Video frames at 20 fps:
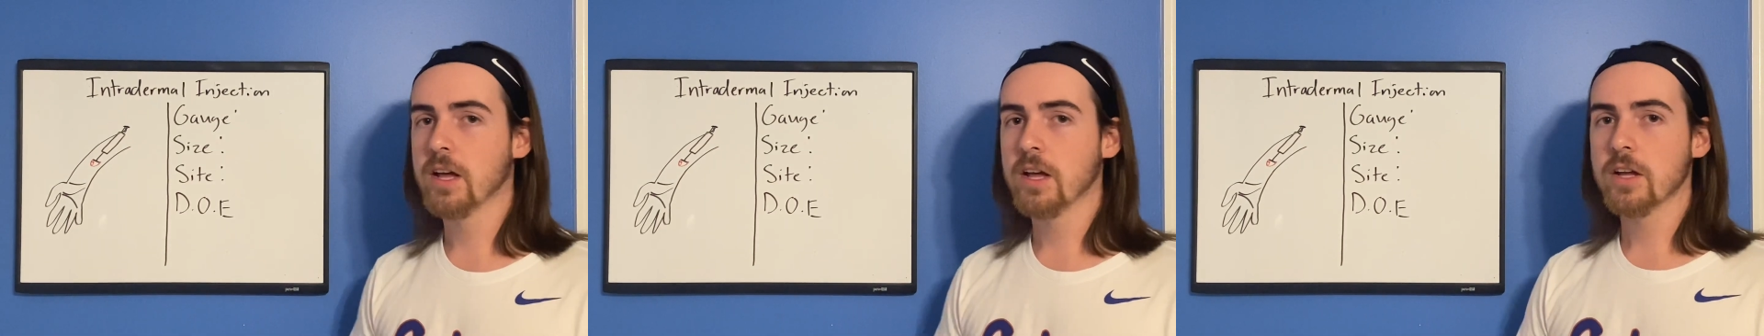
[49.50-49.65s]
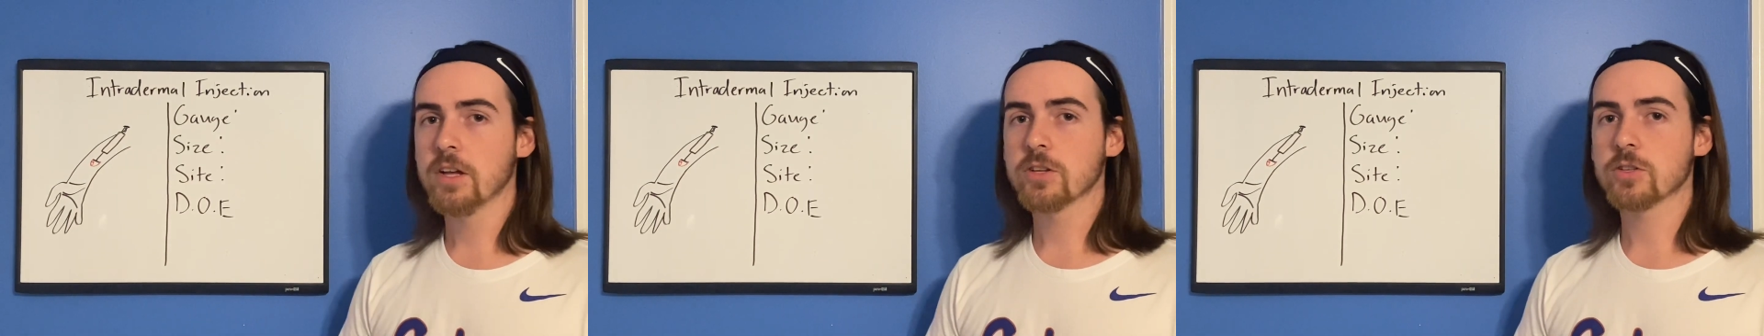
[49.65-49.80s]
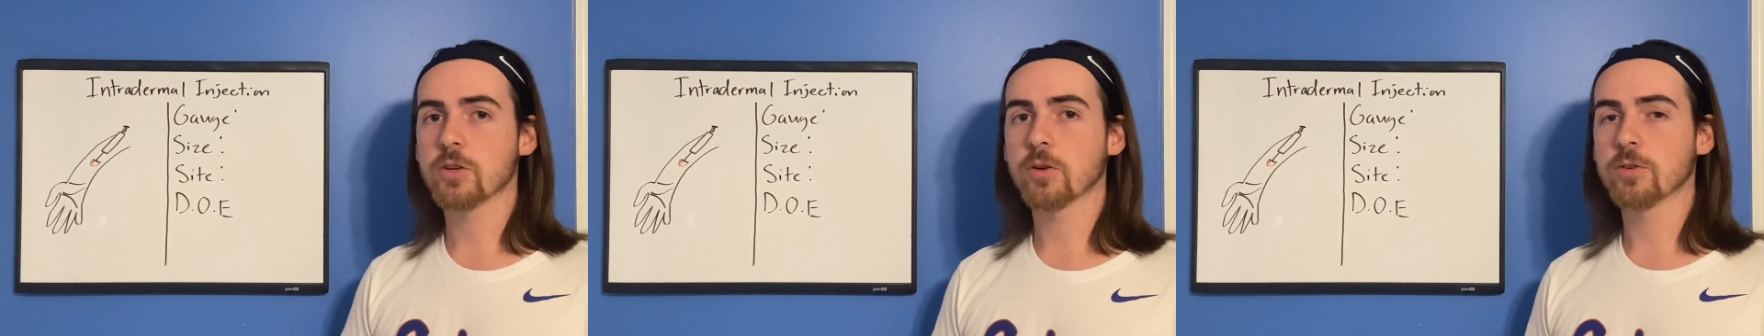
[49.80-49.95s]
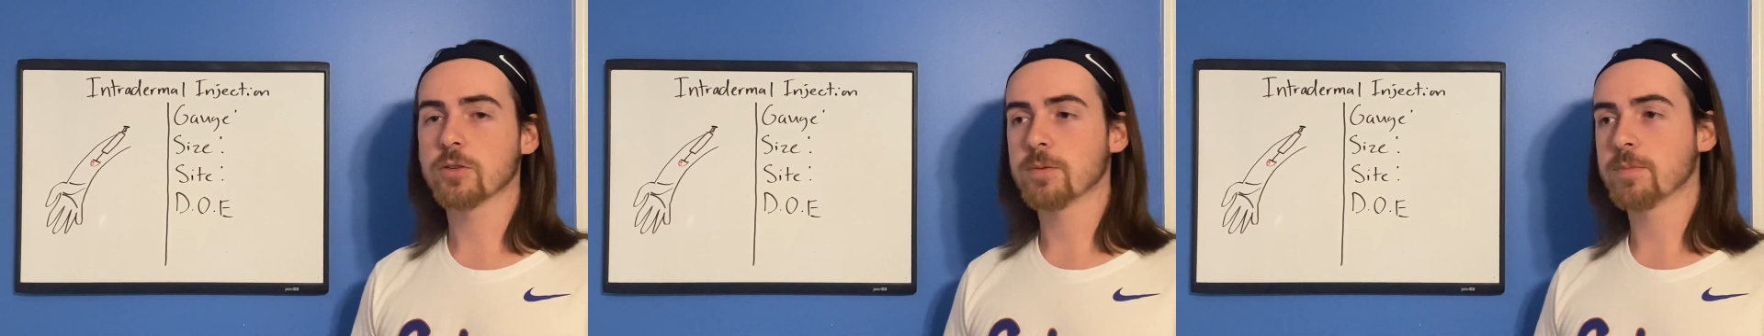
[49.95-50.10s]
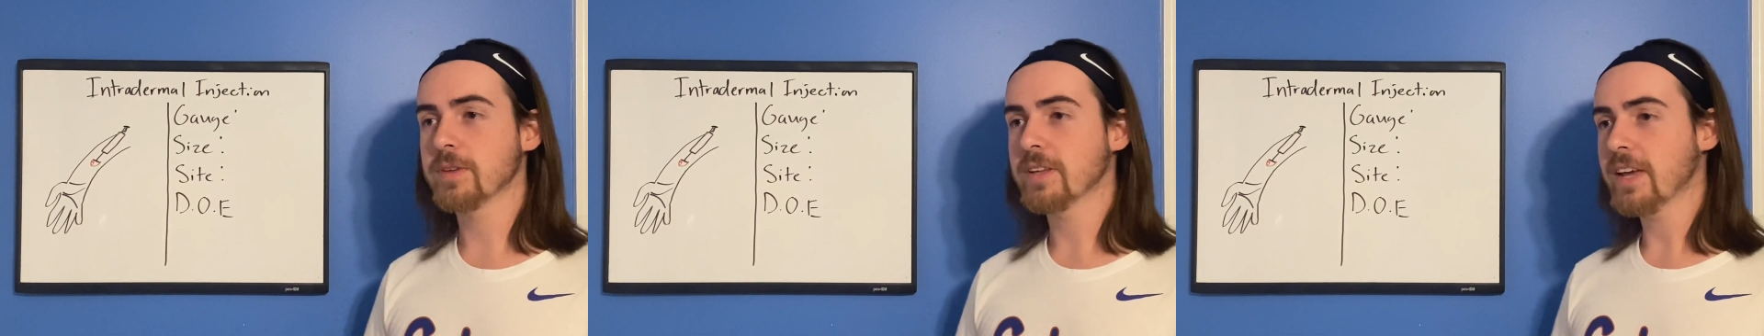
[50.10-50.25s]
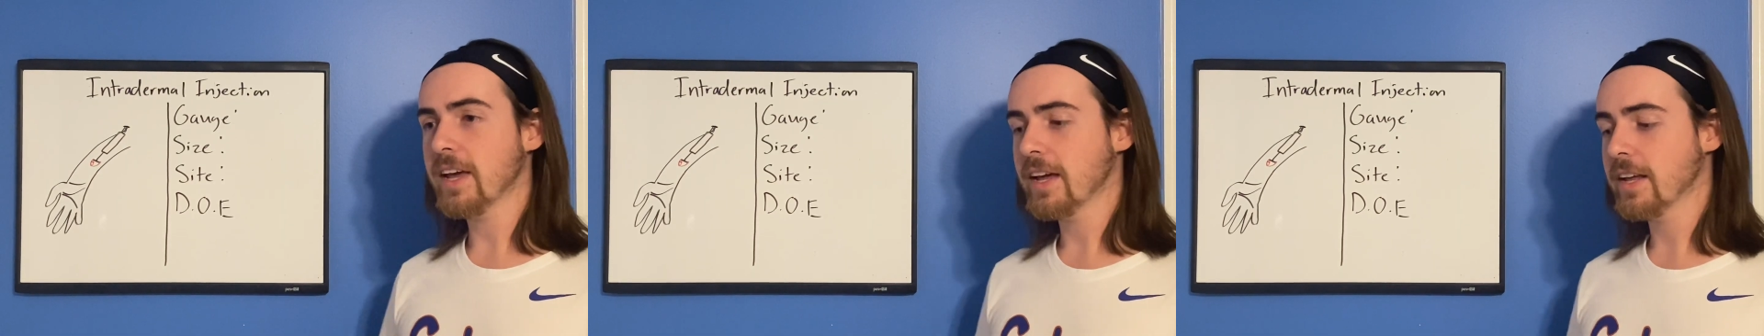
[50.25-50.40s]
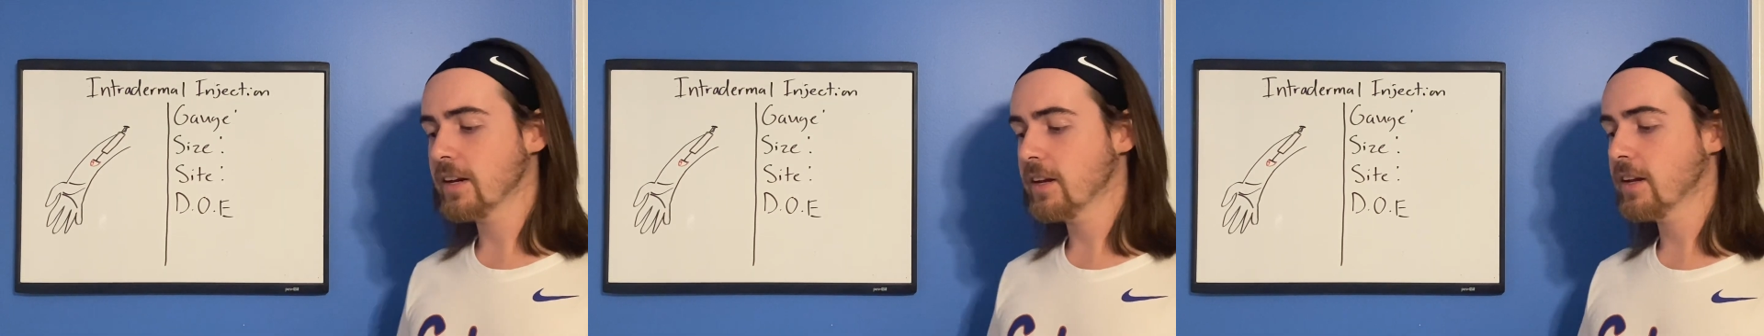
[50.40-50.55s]
So to
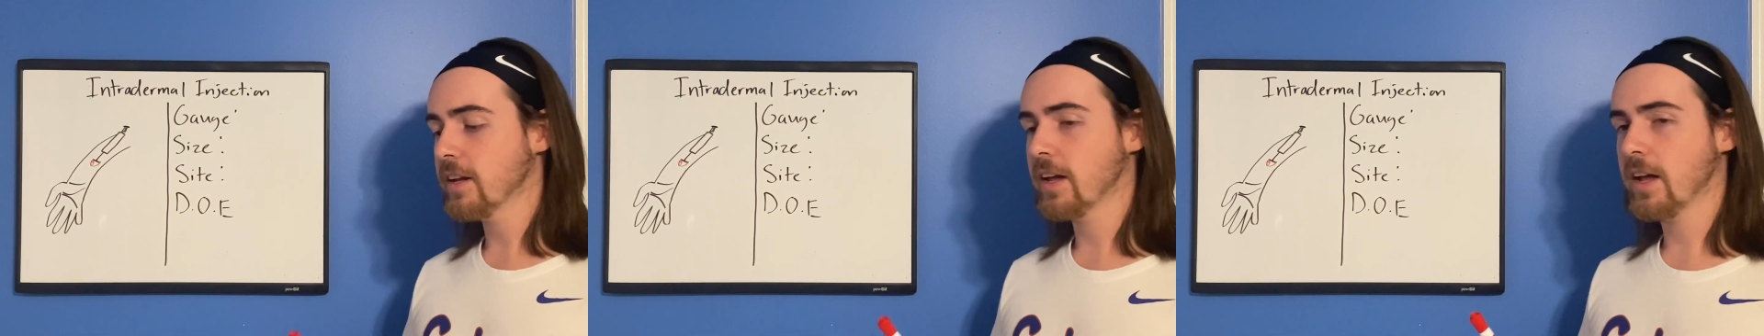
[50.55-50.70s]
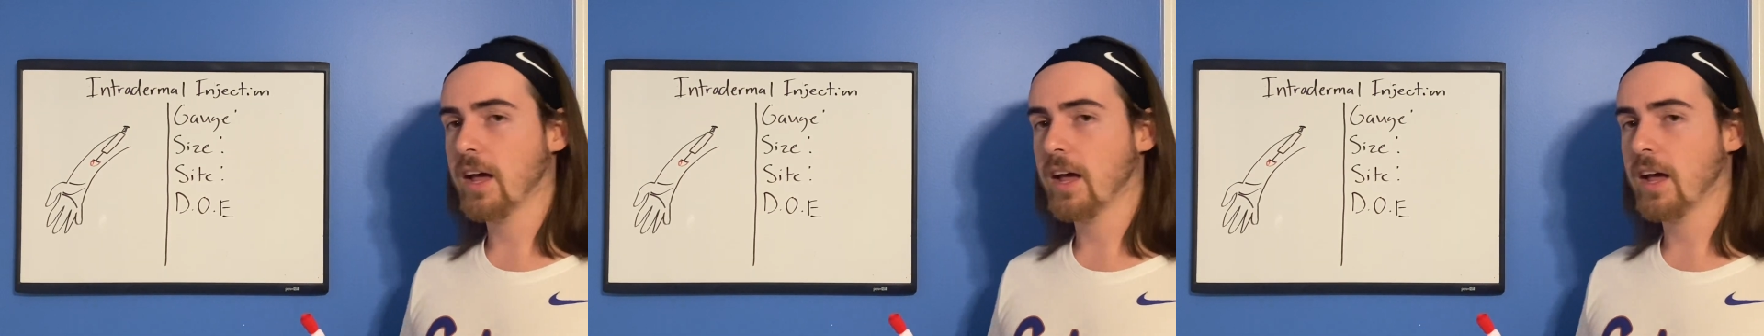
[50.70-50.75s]
begin,